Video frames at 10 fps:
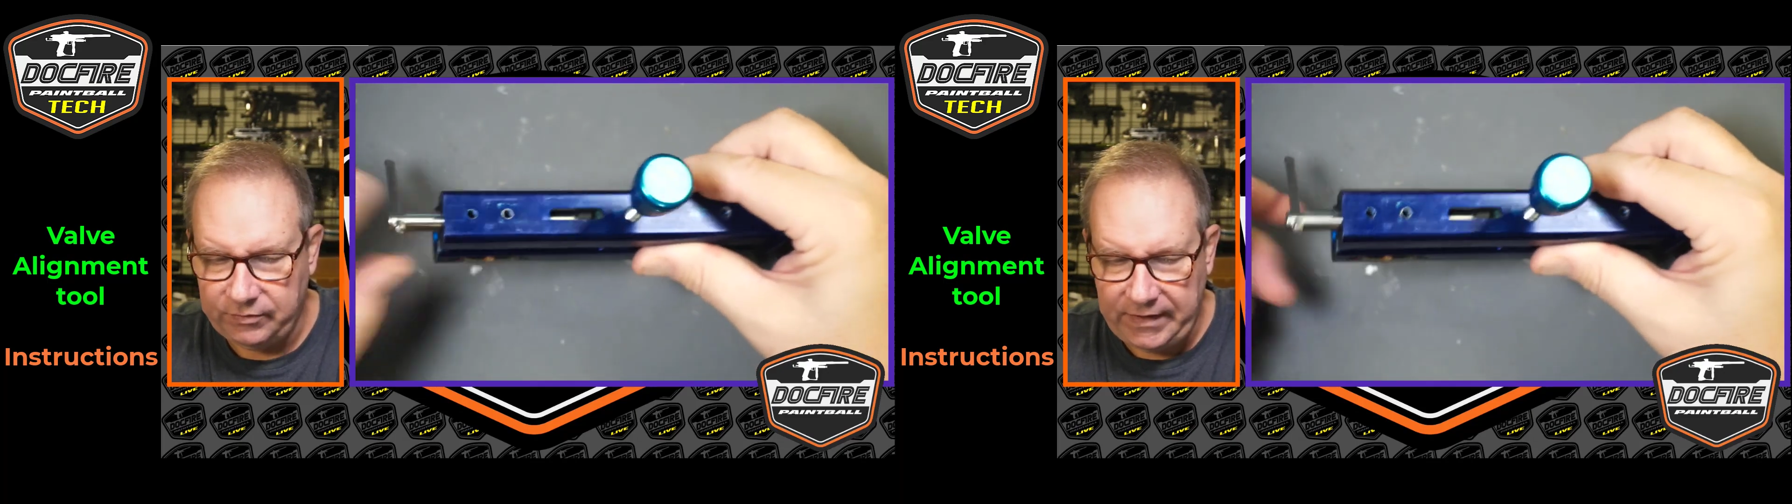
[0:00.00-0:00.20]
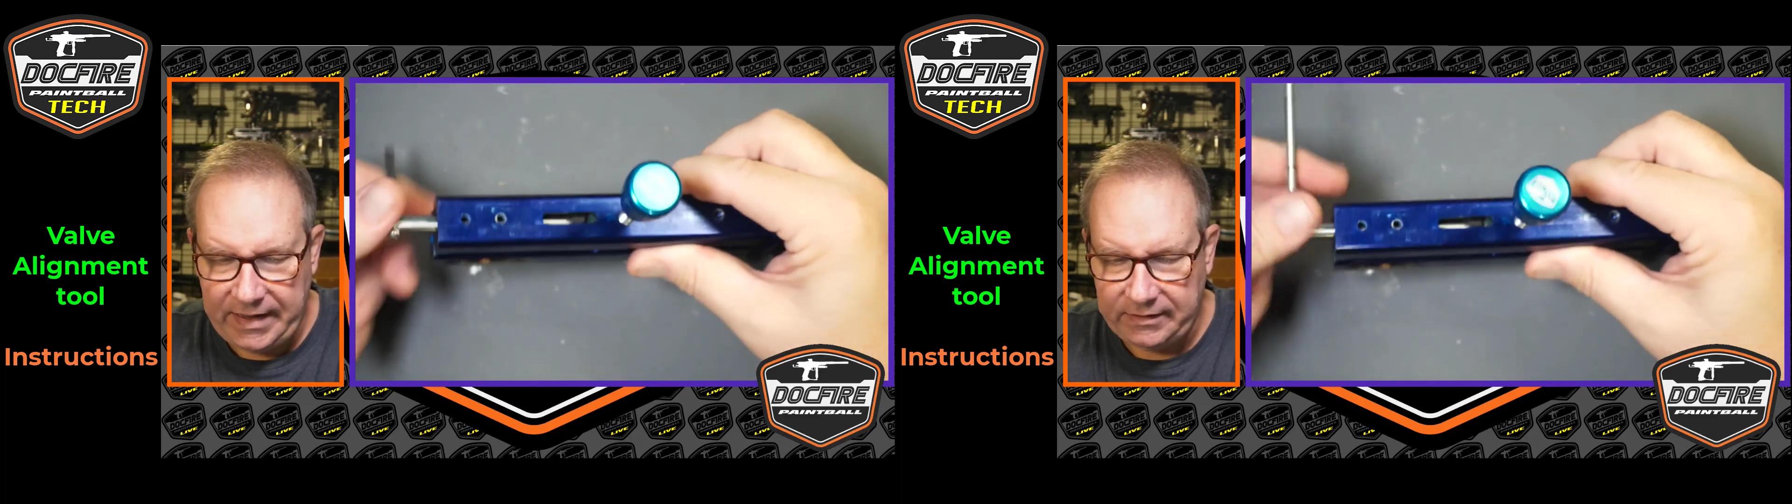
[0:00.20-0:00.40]

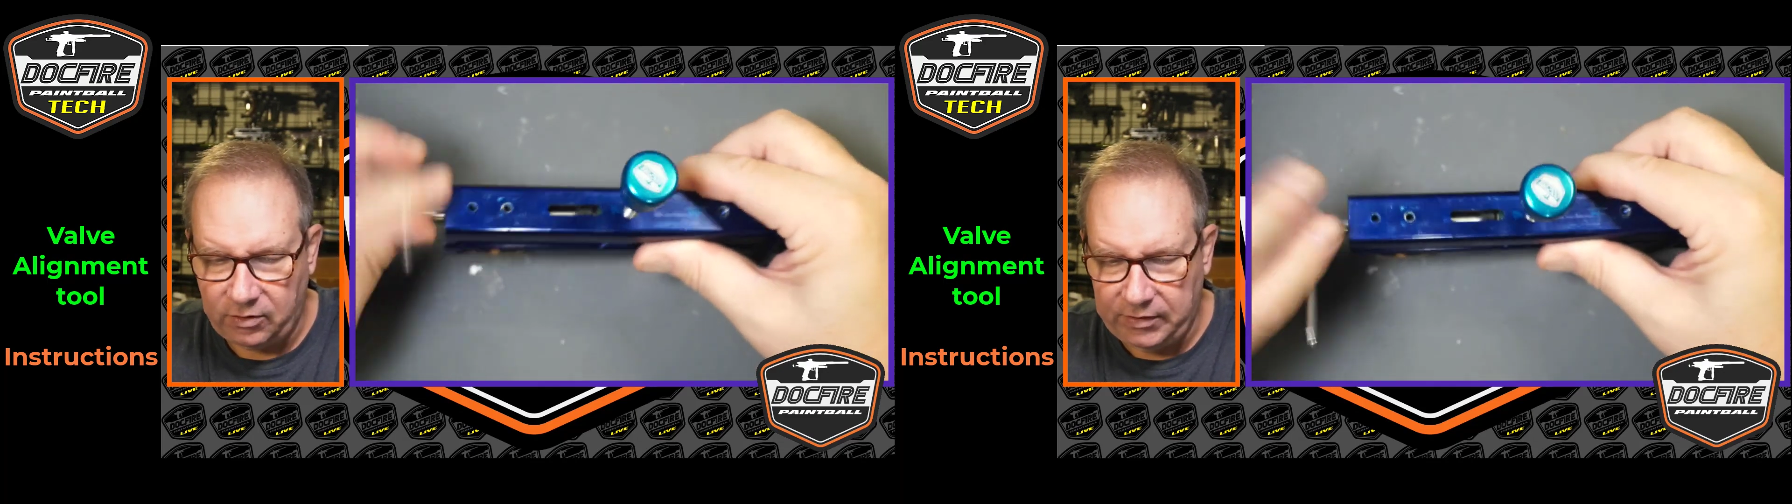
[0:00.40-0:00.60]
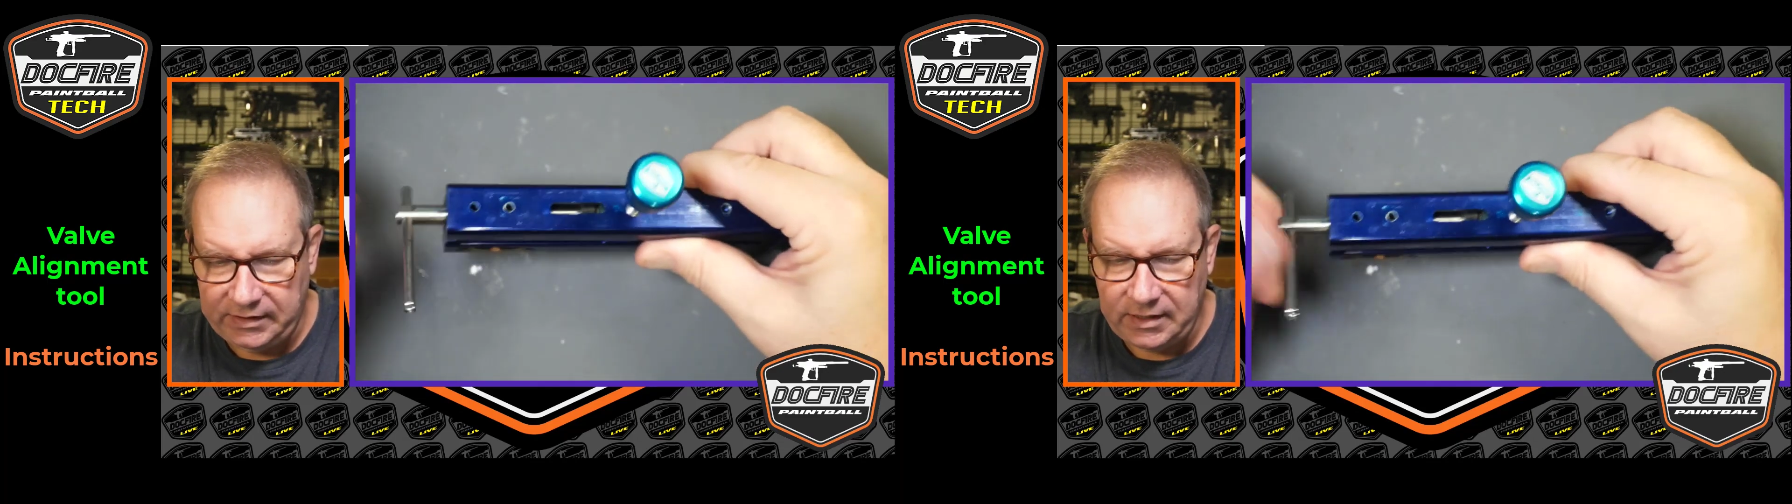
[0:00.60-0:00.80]
if I hadn't
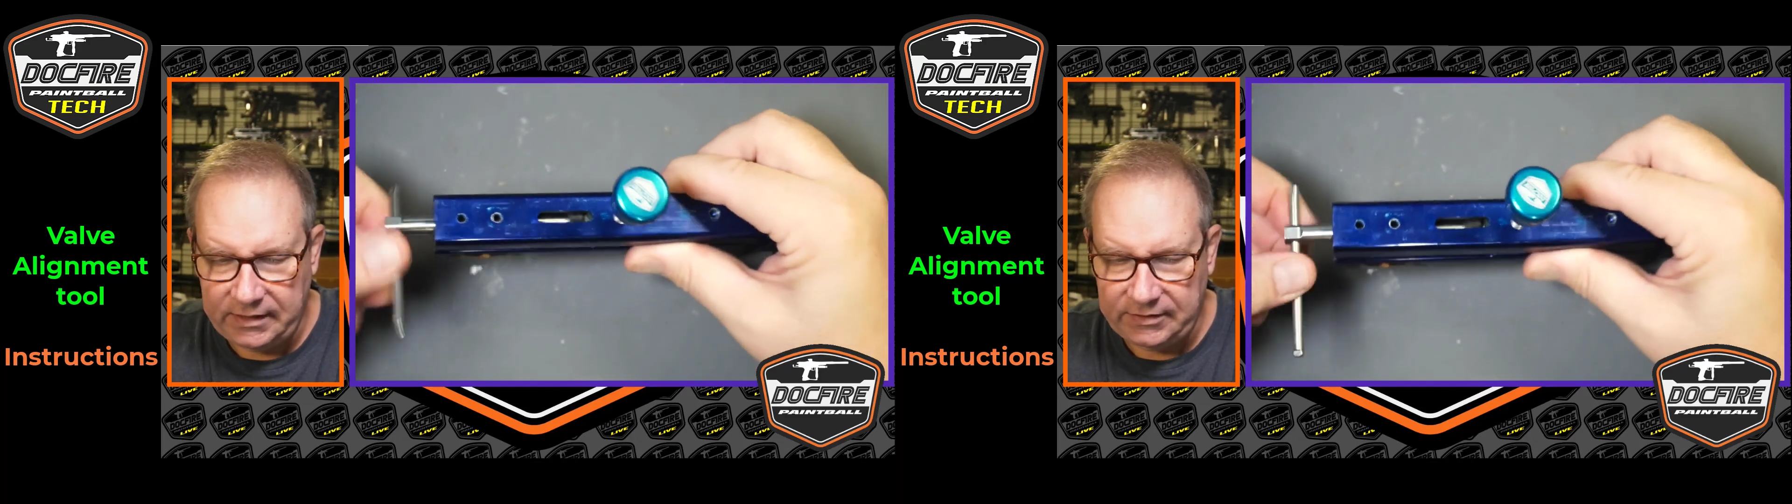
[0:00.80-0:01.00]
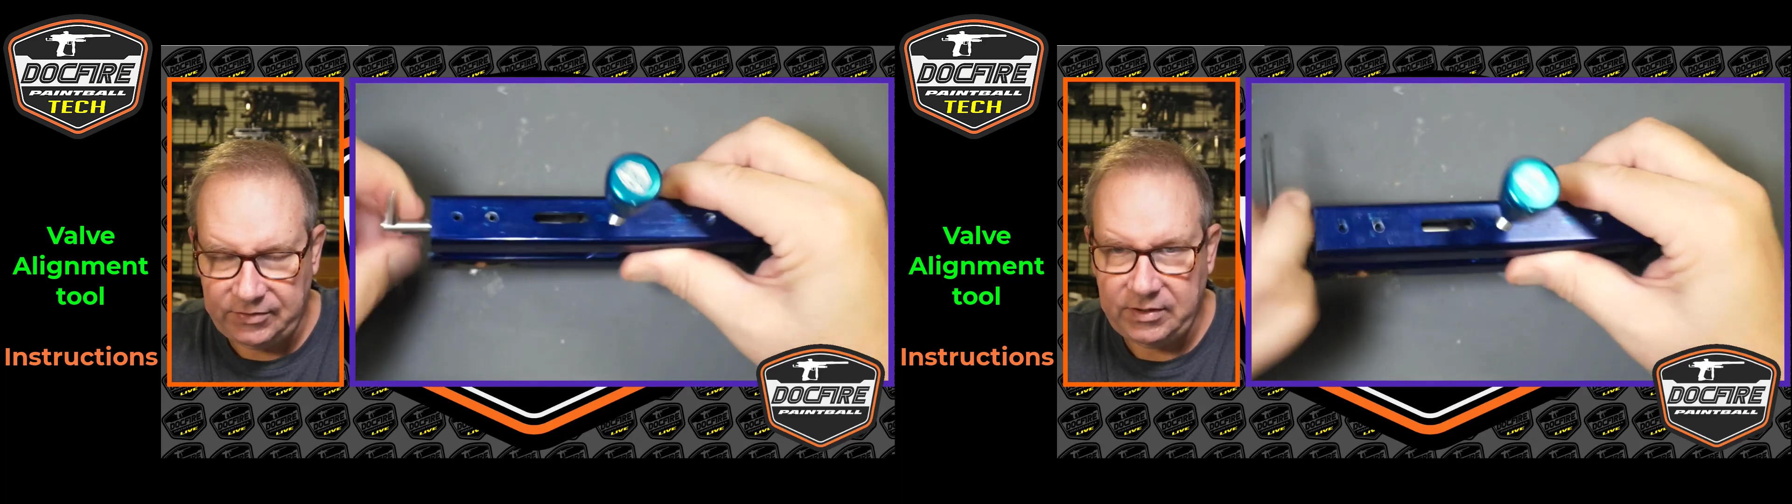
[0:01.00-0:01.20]
already done
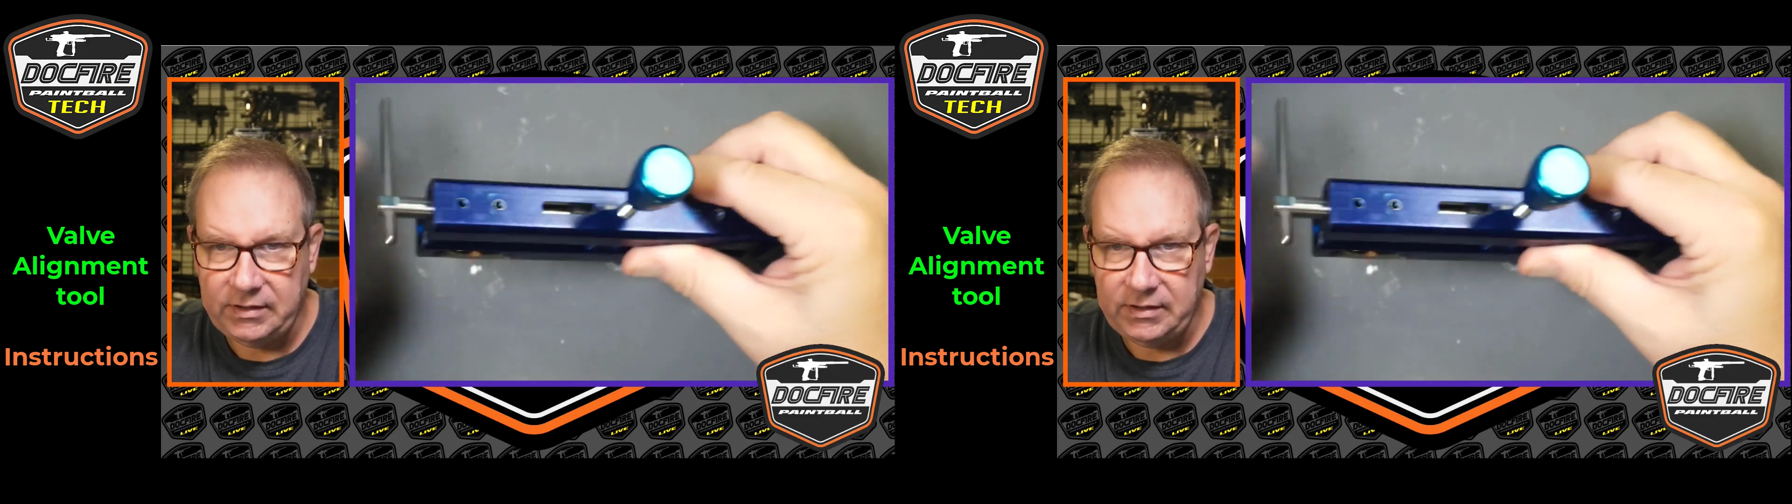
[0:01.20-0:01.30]
it.